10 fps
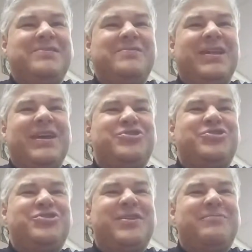
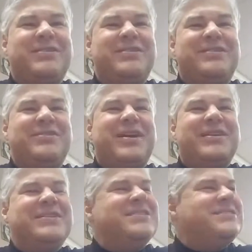relationship with the
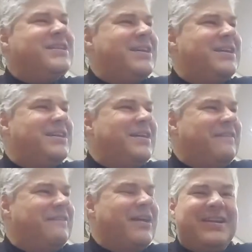United States and Canada,
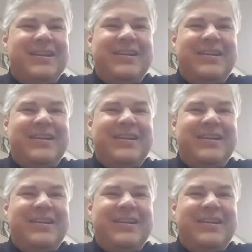right?